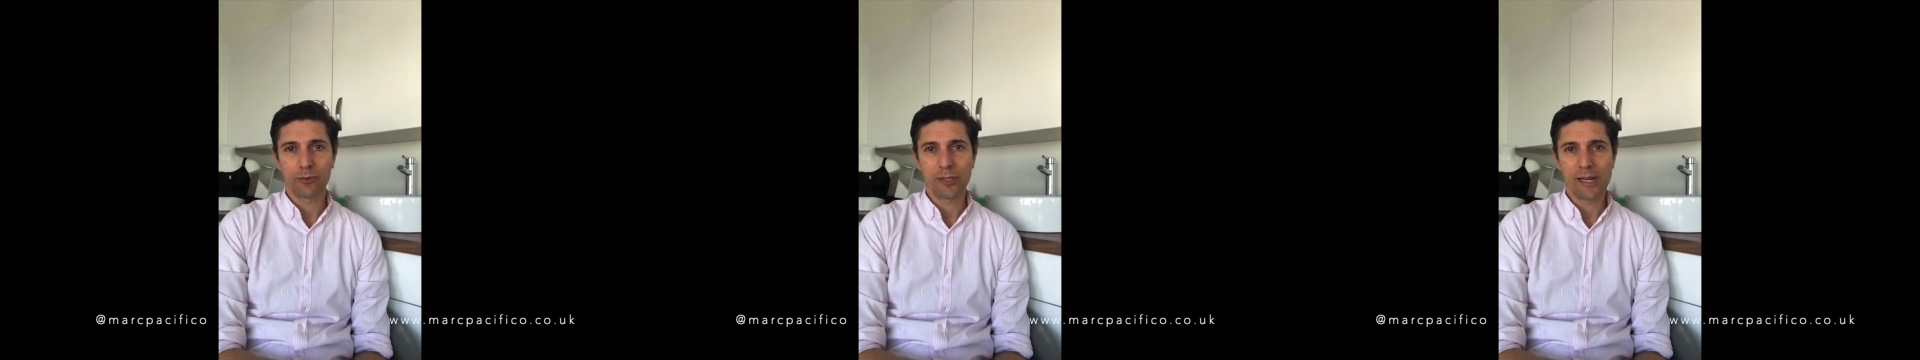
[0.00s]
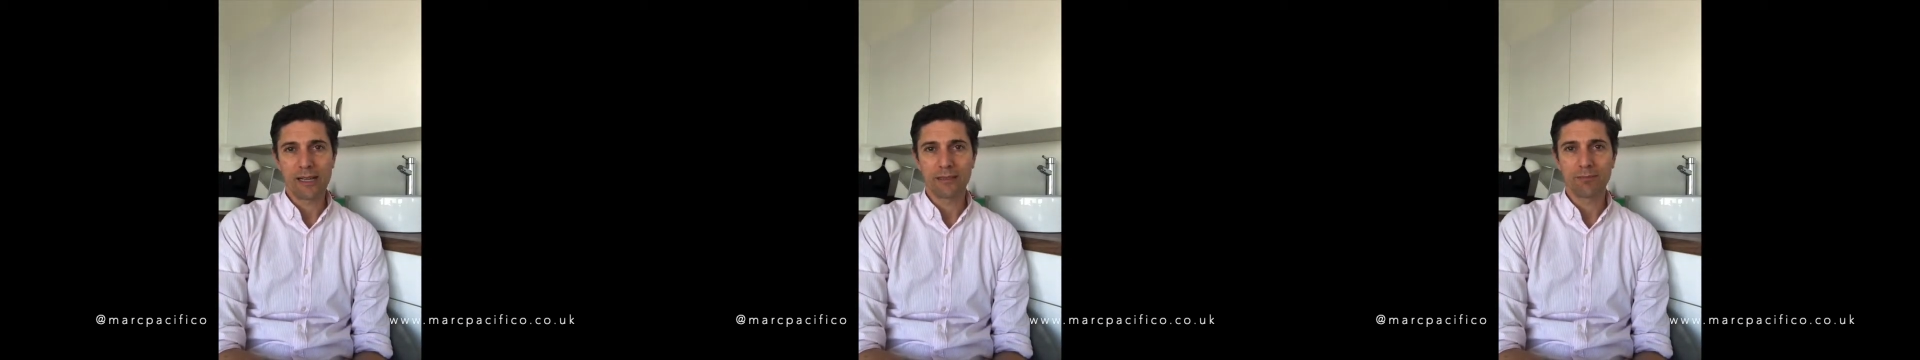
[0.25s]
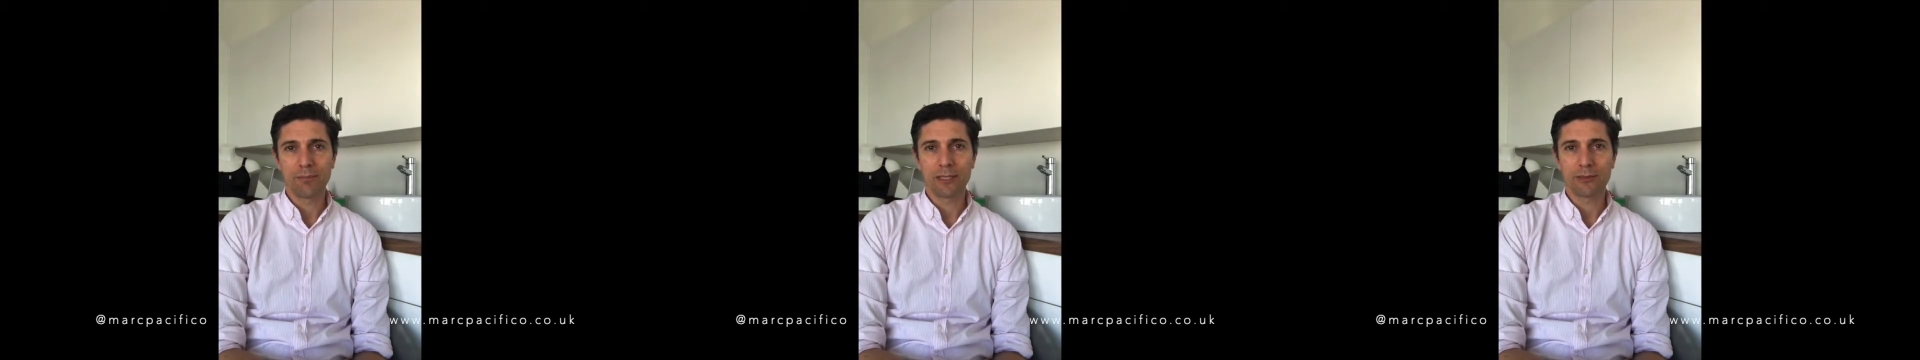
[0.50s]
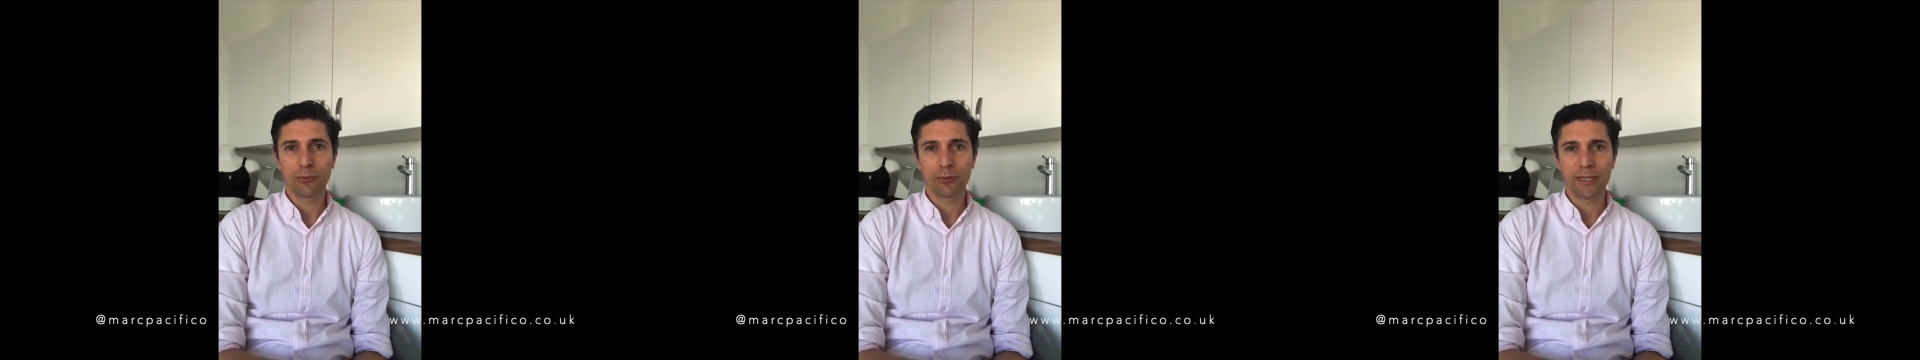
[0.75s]
allows much
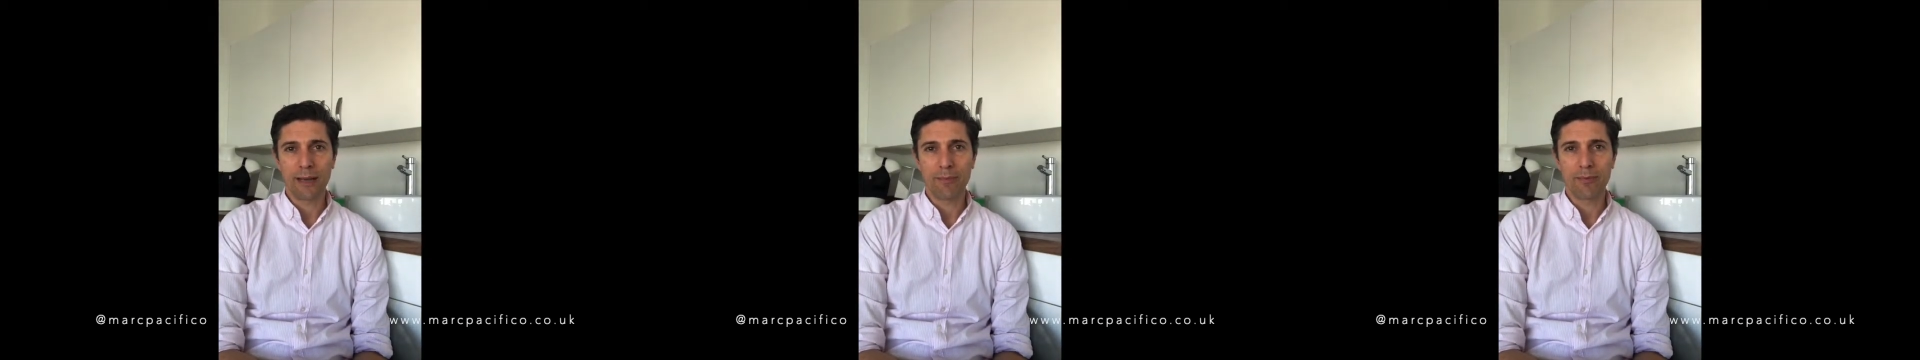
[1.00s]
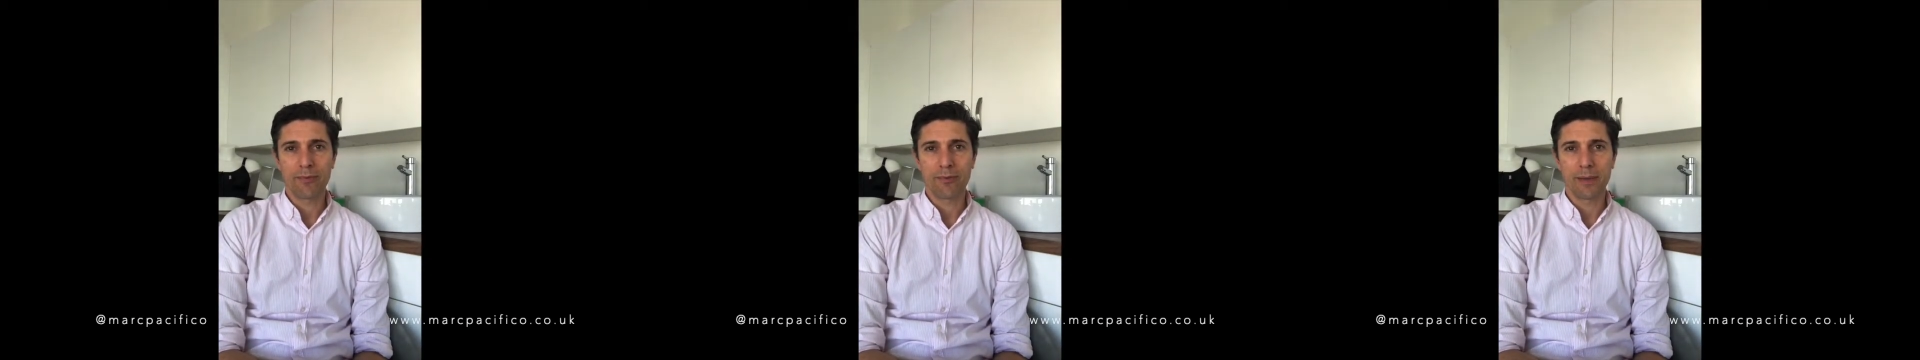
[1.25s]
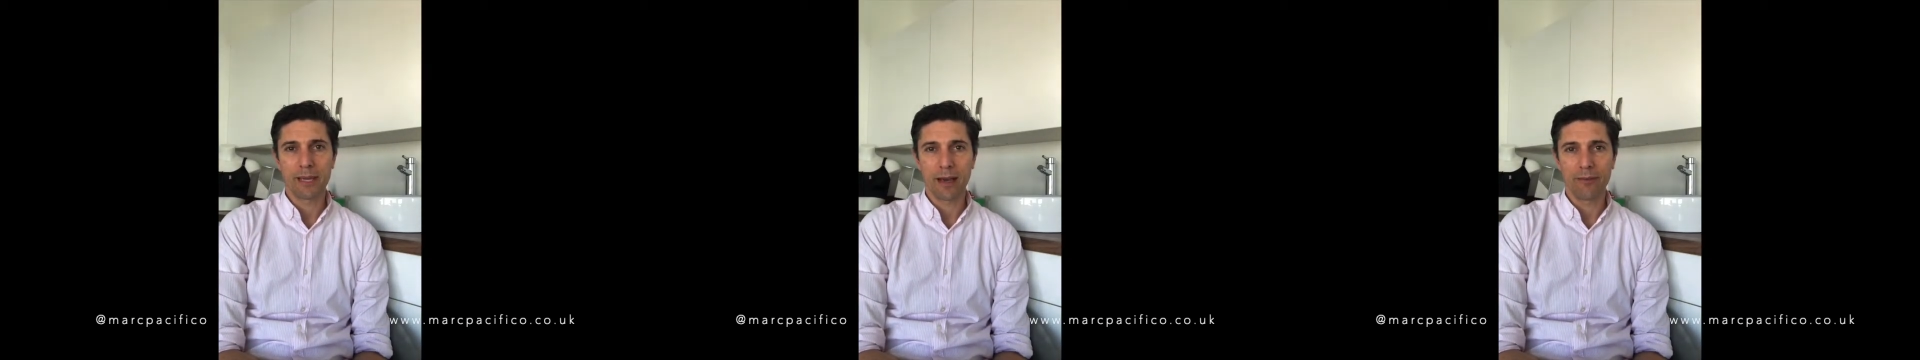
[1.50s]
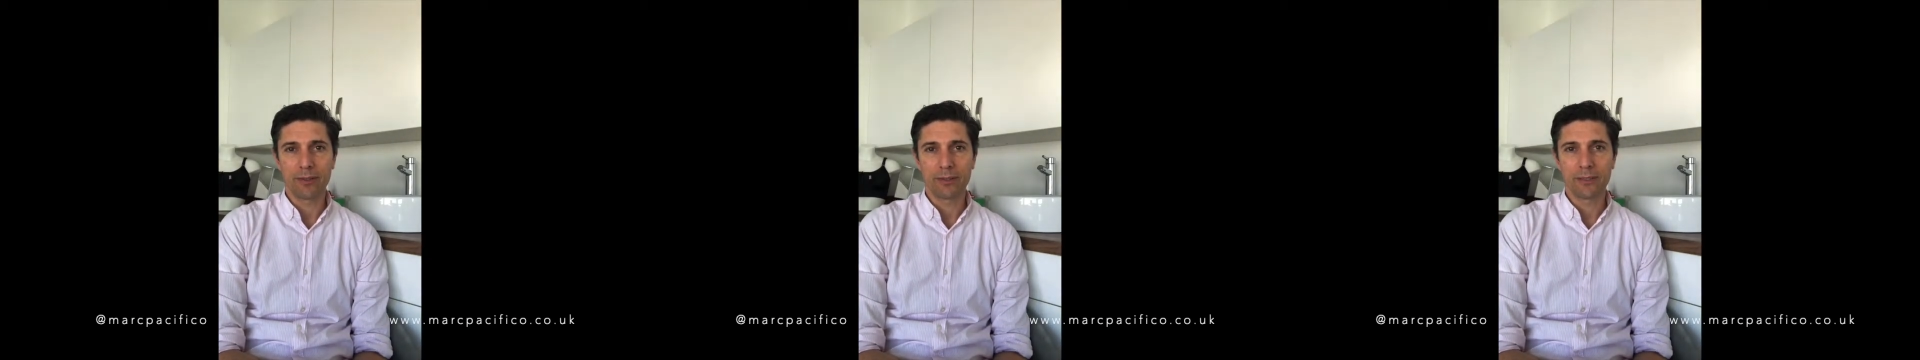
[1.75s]
more depth to be
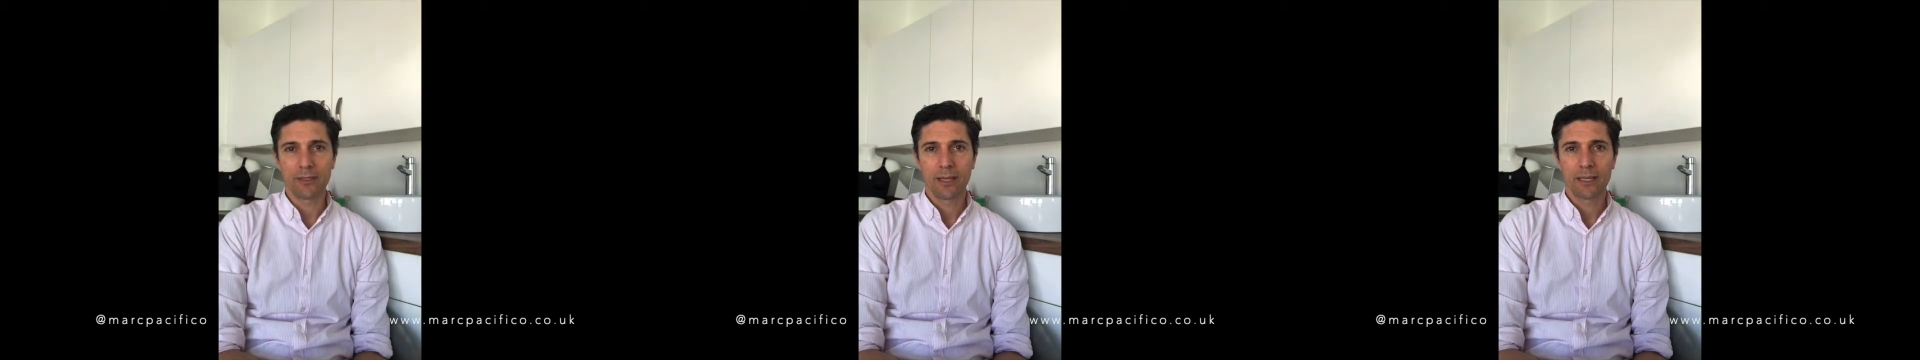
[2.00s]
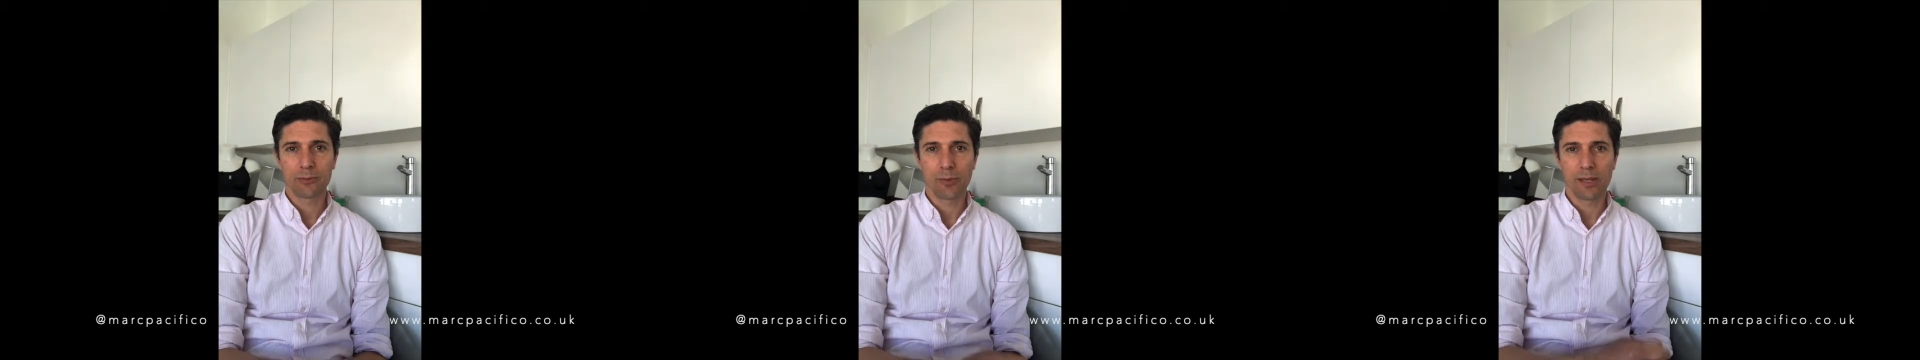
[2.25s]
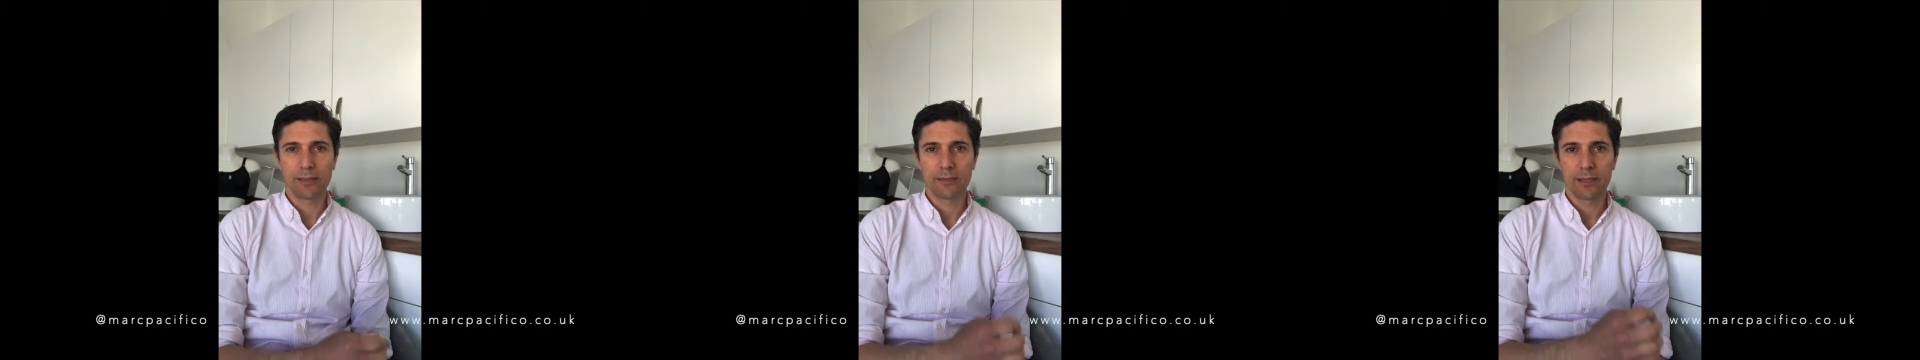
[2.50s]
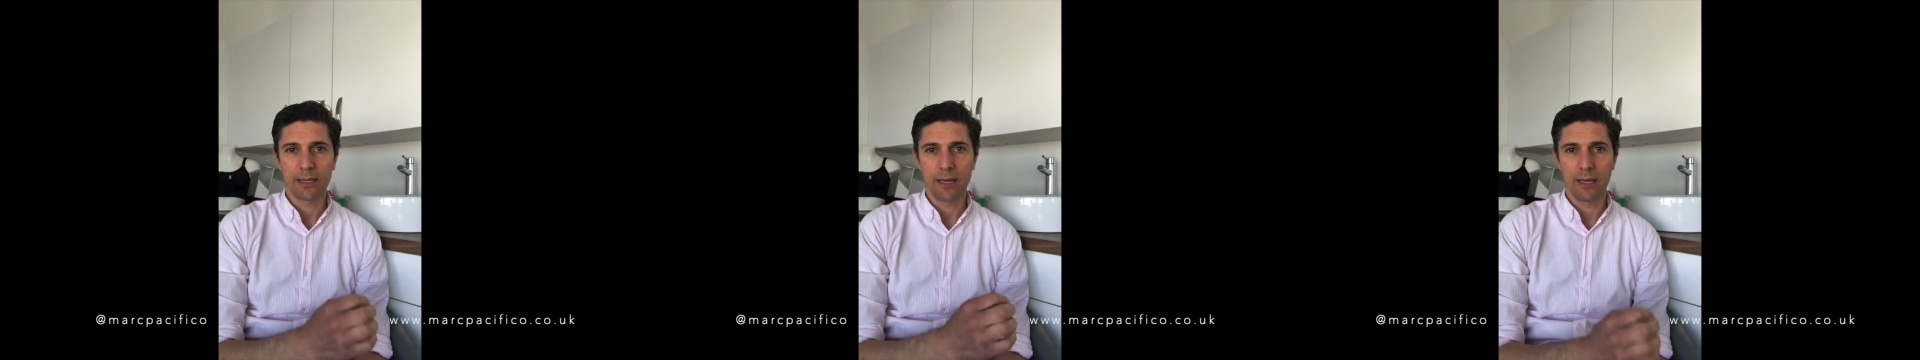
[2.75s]
covered, as well as the
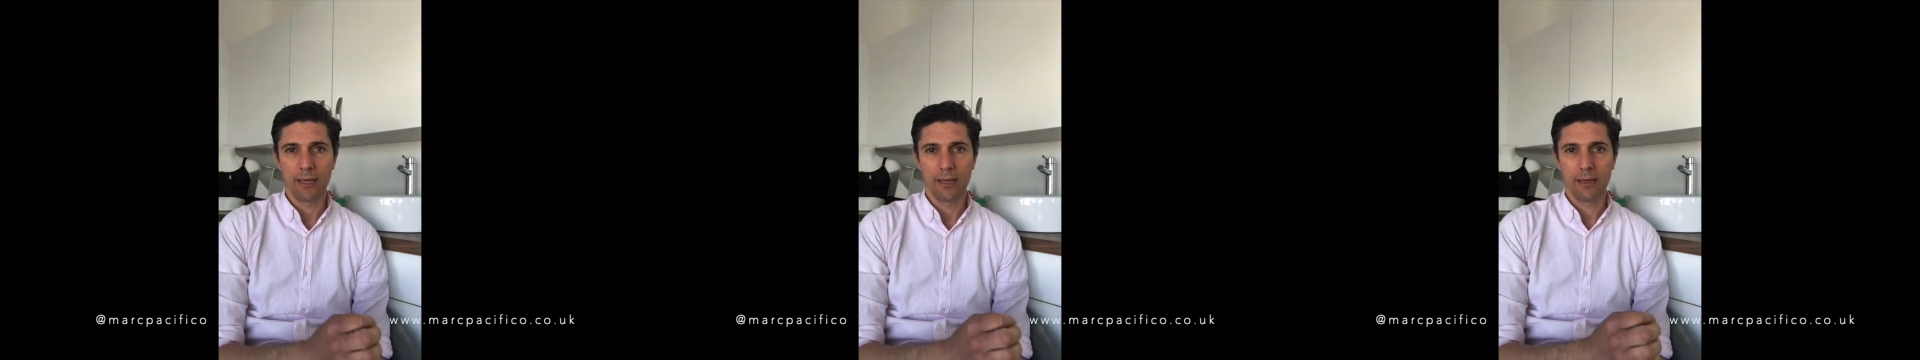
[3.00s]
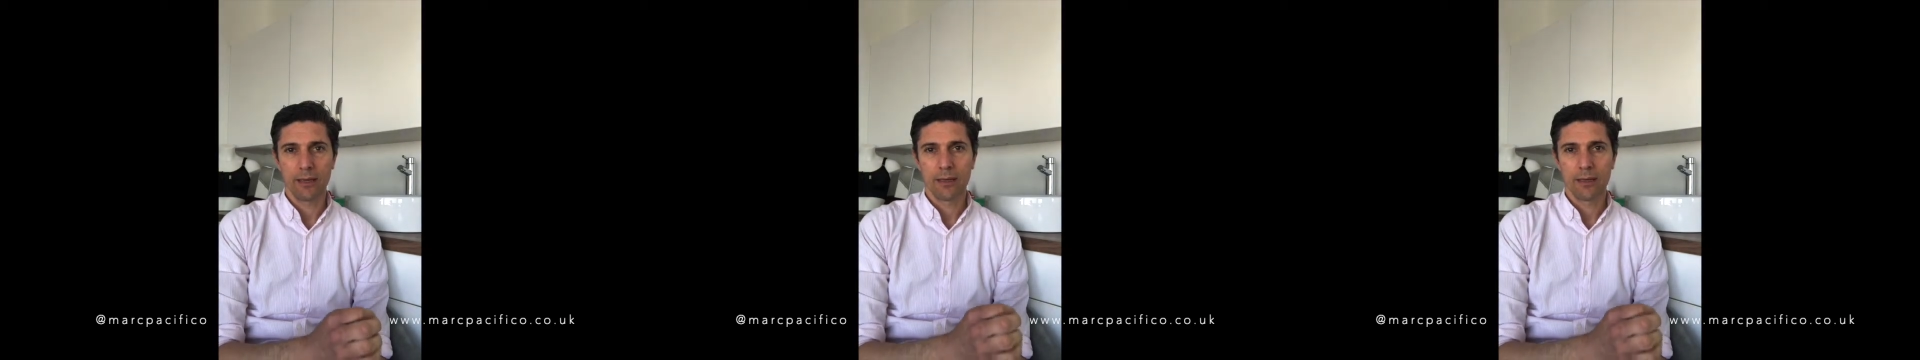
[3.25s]
key,